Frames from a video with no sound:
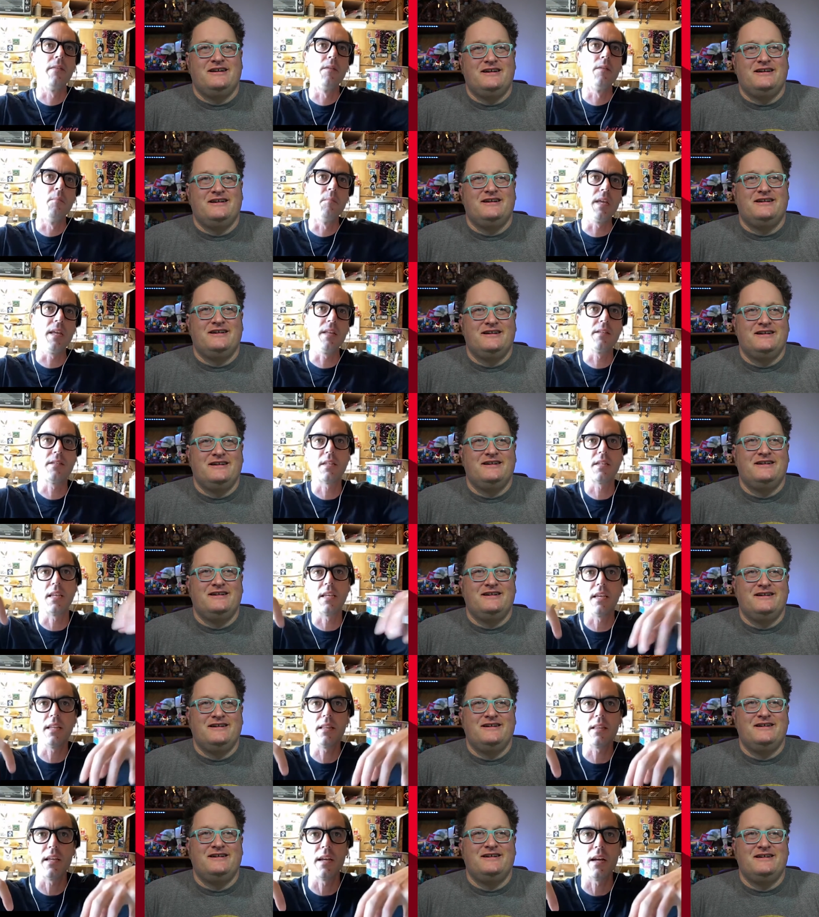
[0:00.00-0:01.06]
Speaker 1: the means to
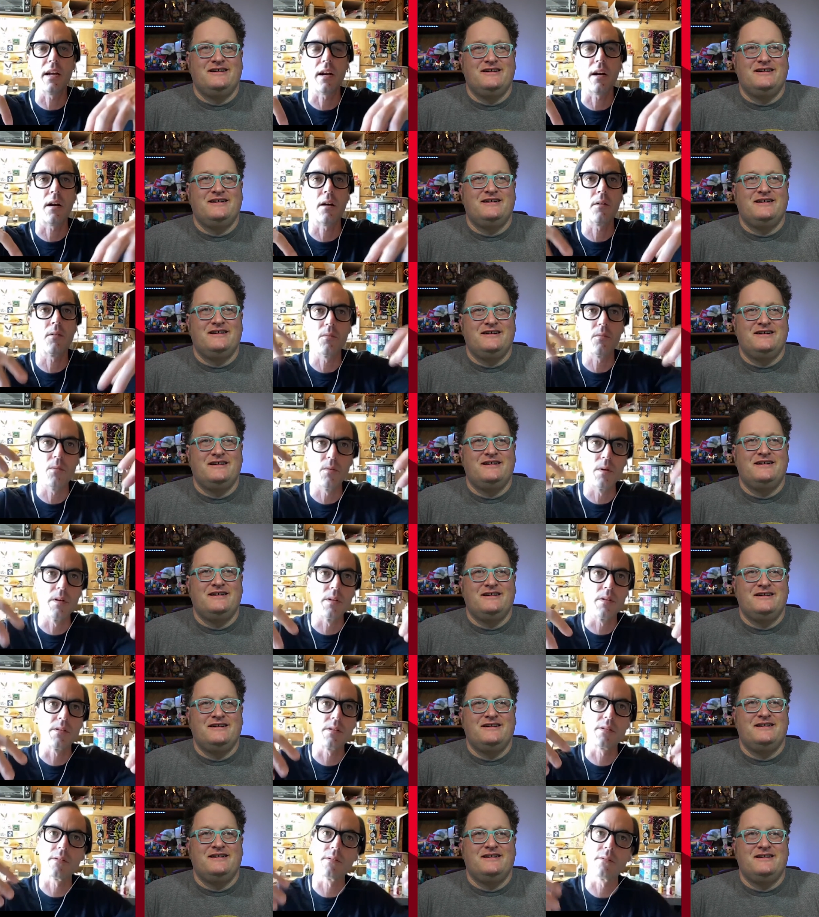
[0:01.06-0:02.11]
get there
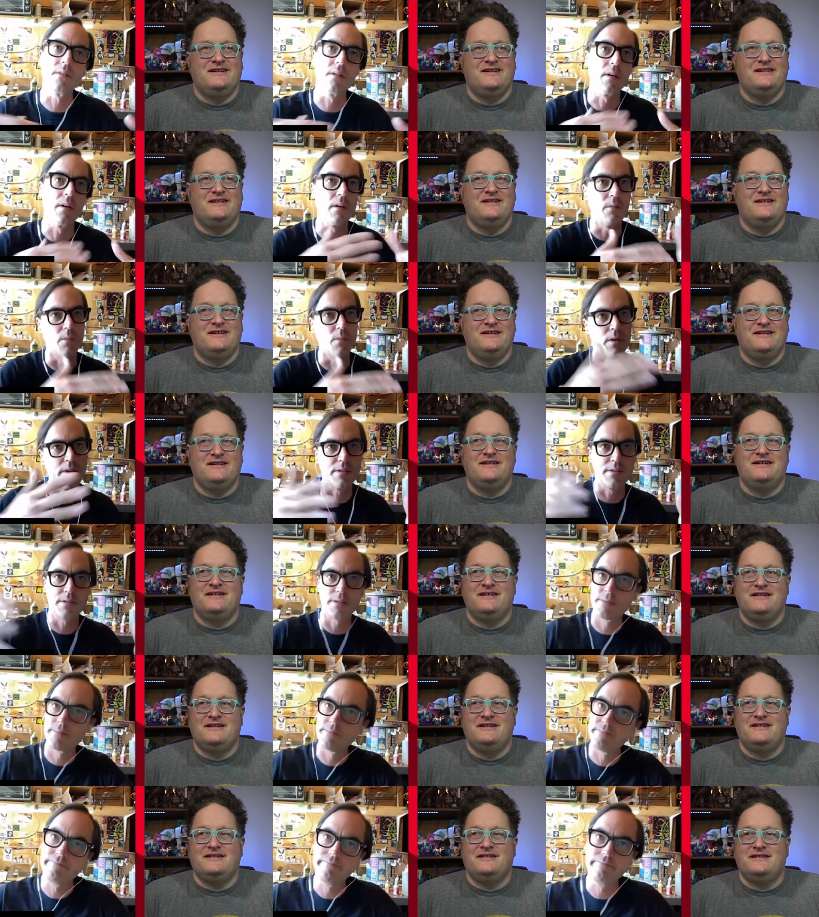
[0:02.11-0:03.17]
was, was,
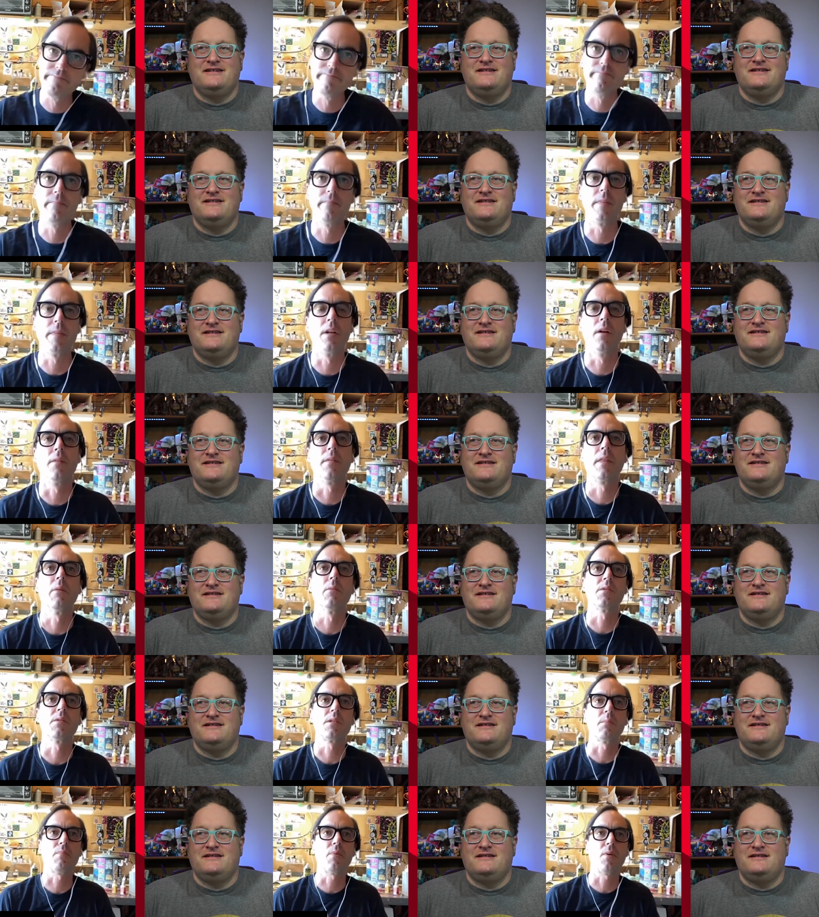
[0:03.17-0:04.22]
you know, that
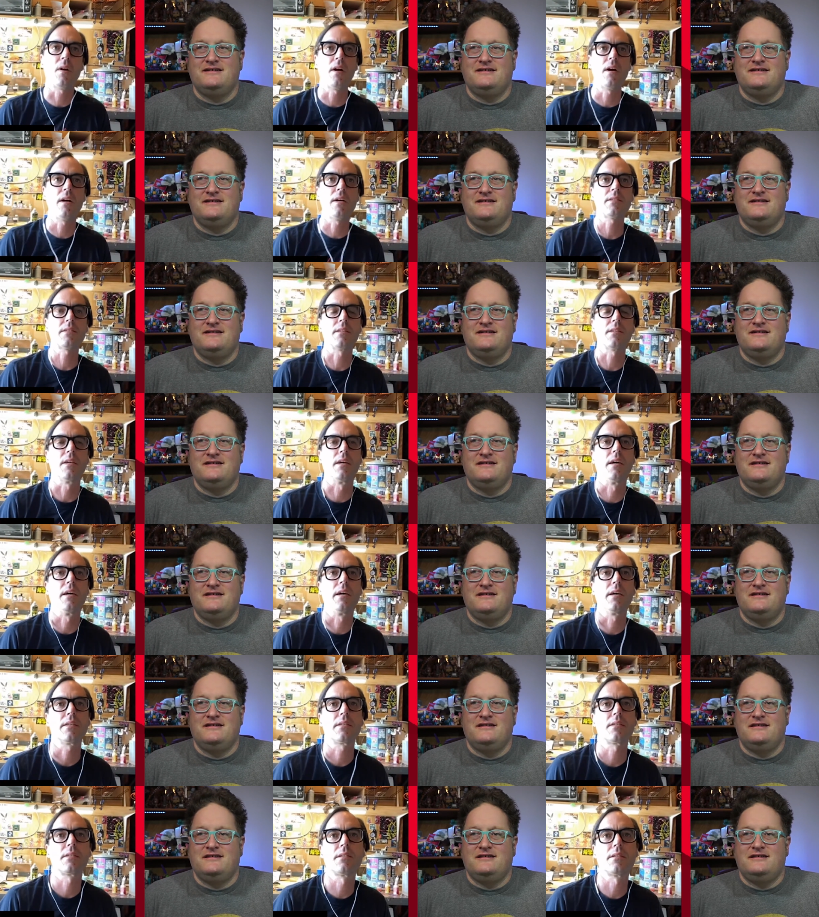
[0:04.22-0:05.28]
was the
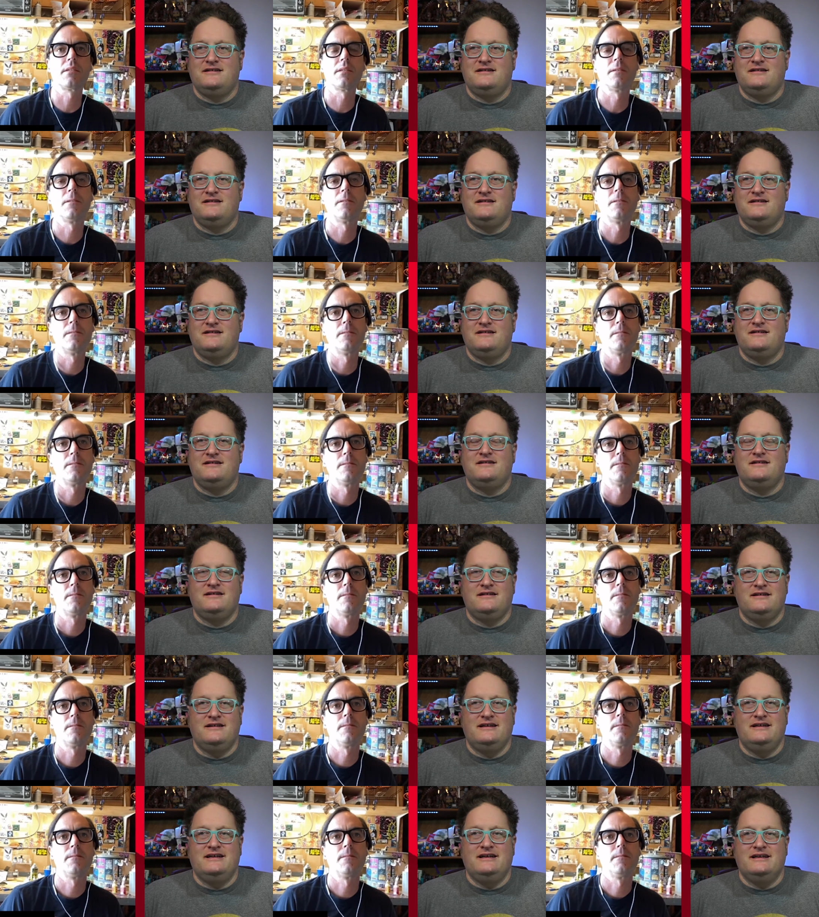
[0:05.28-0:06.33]
process.
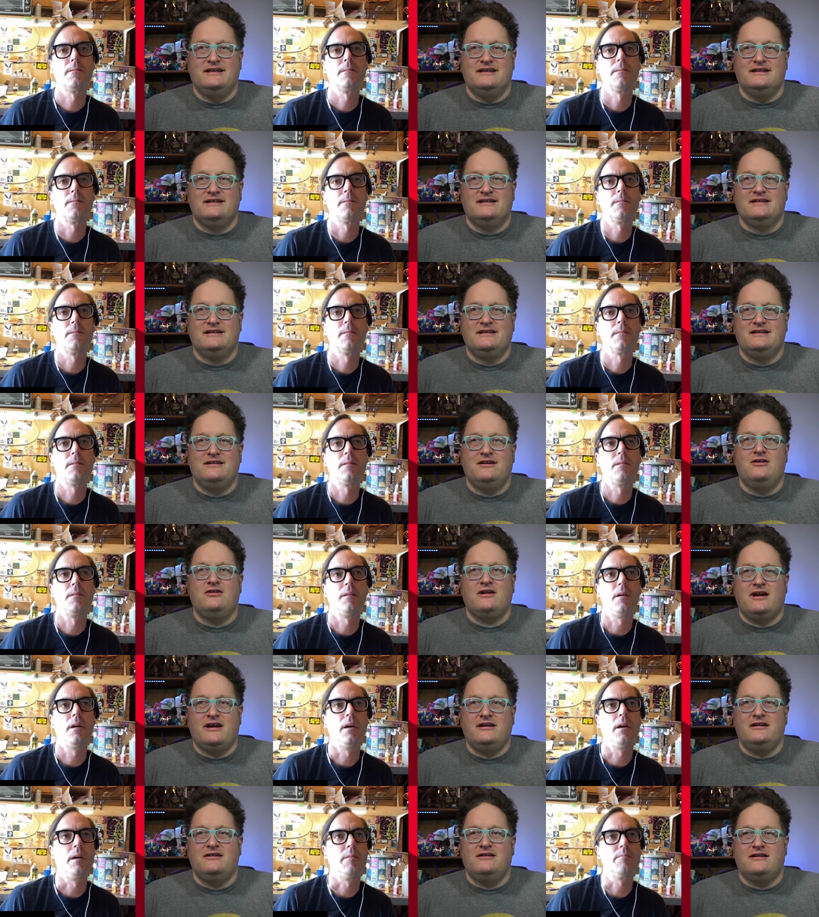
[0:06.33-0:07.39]
Yeah.
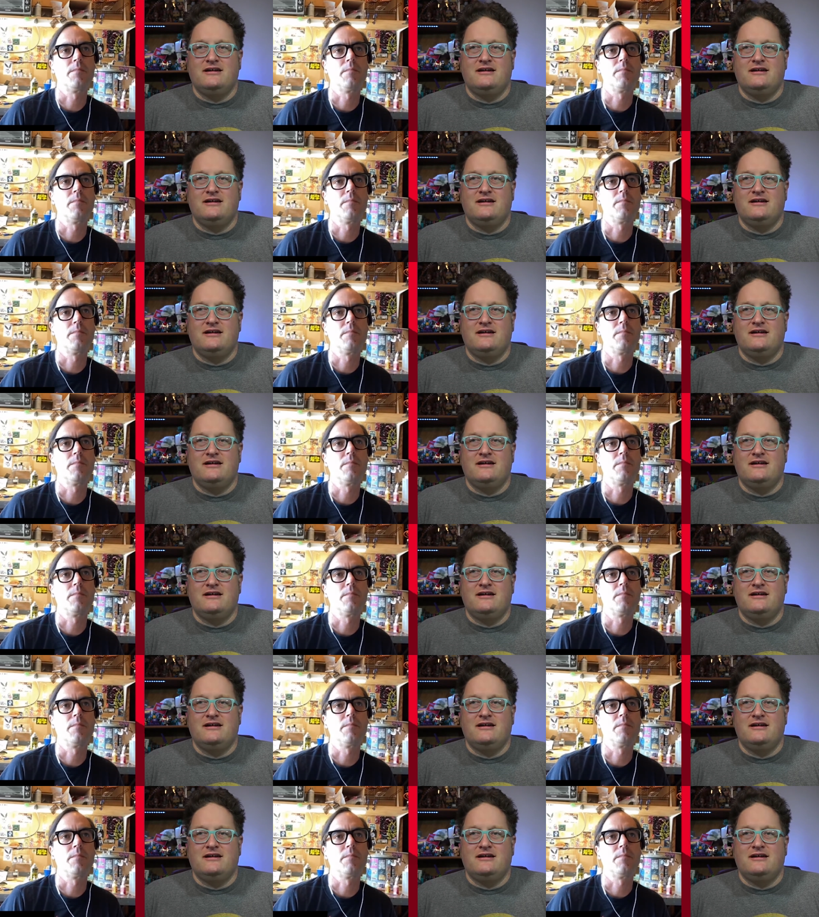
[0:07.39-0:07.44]
Speaker 2: Okay. Um,